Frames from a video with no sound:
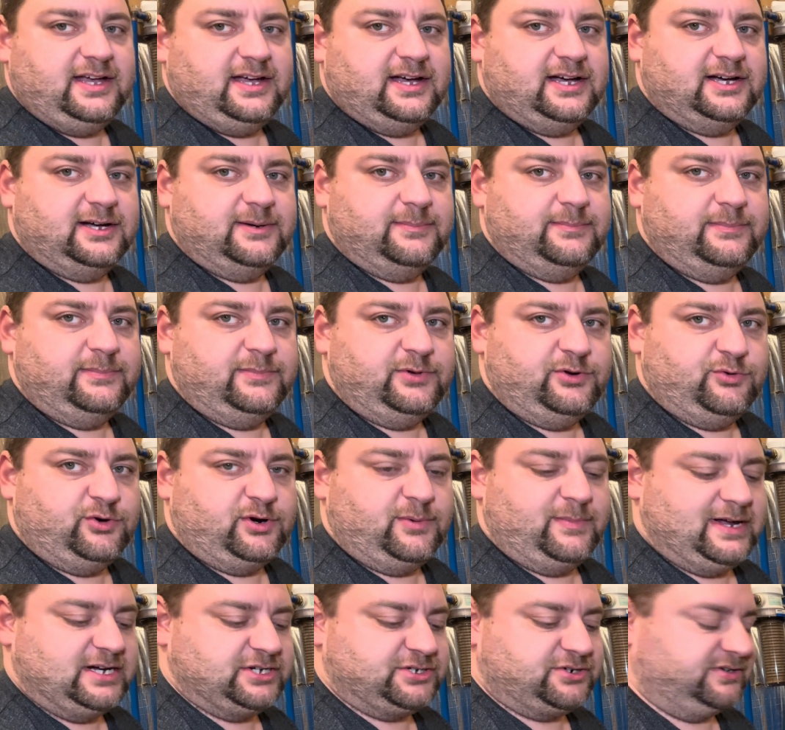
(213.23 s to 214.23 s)
You want
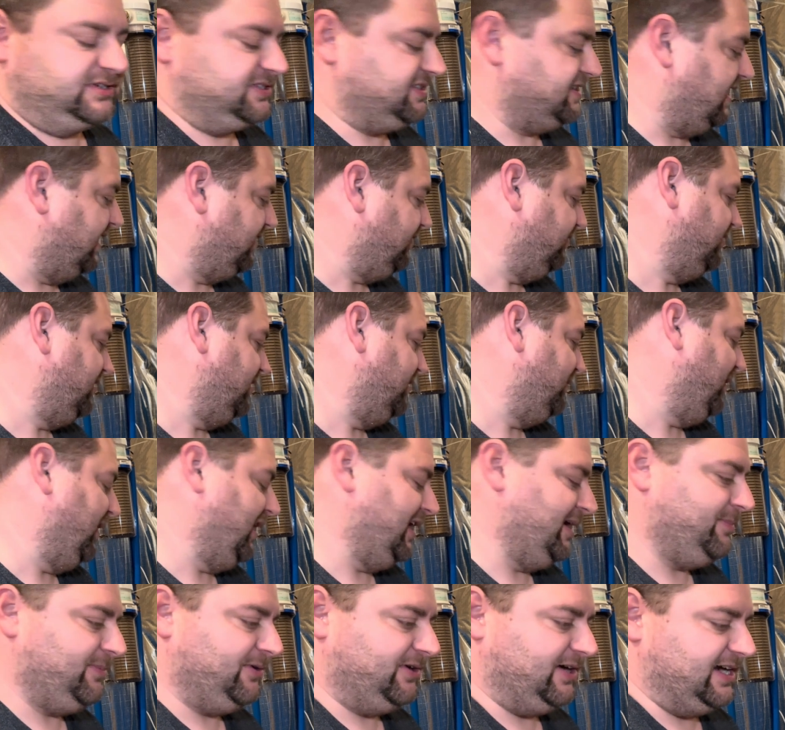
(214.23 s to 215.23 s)
to make sure it's not on your
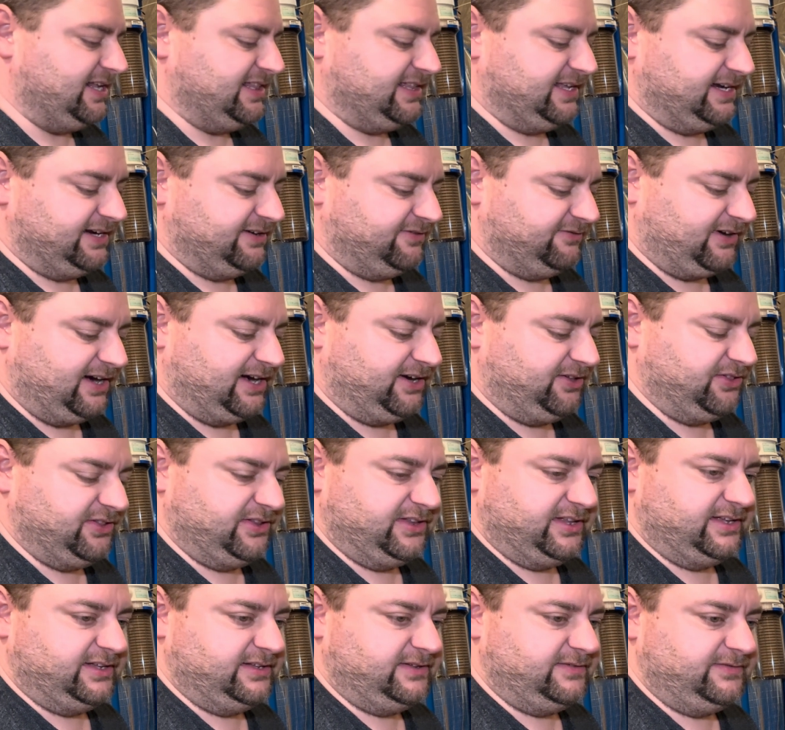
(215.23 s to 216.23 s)
pipe or anything, right on
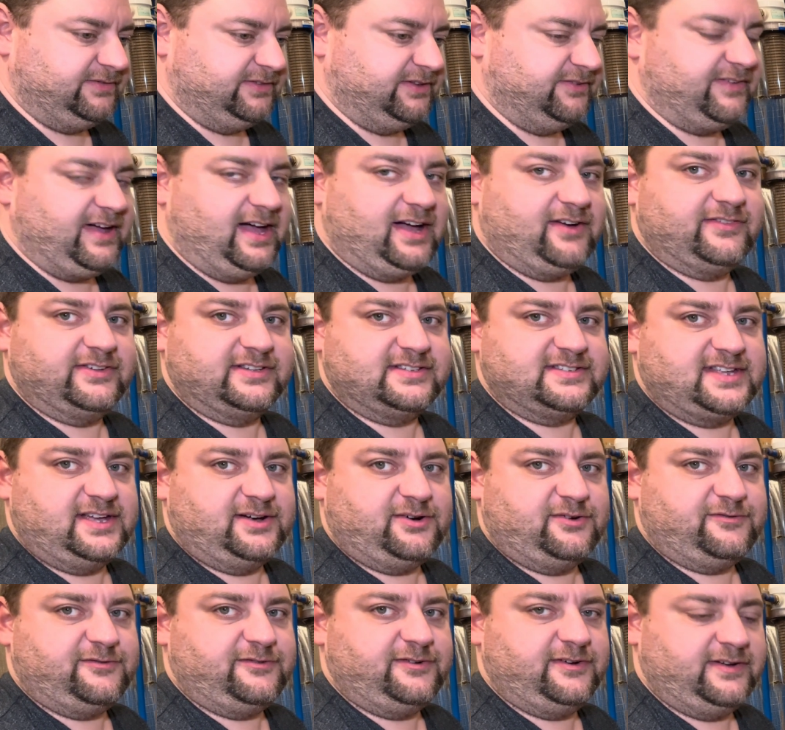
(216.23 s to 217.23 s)
the valve
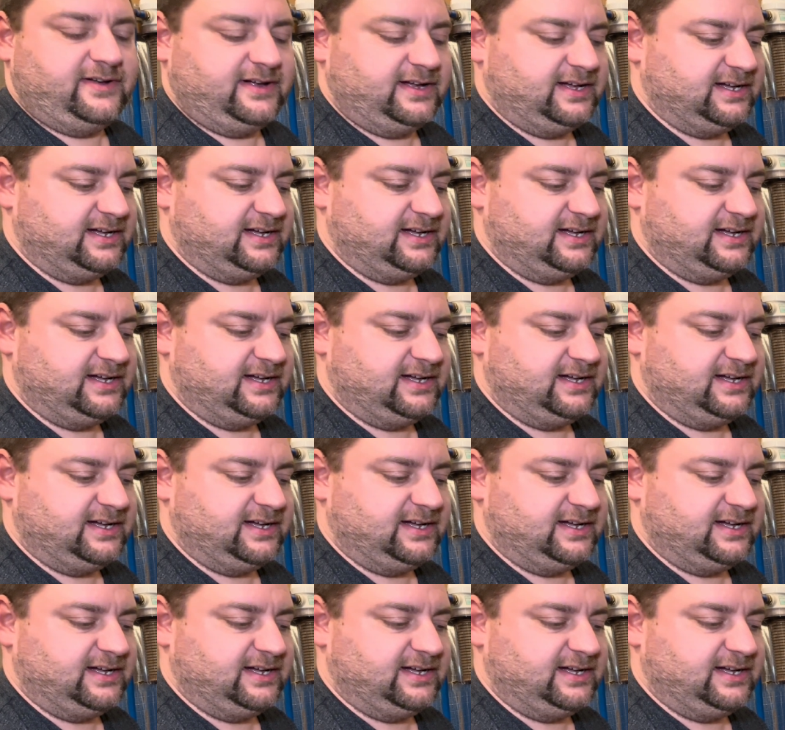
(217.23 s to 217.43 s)
itself.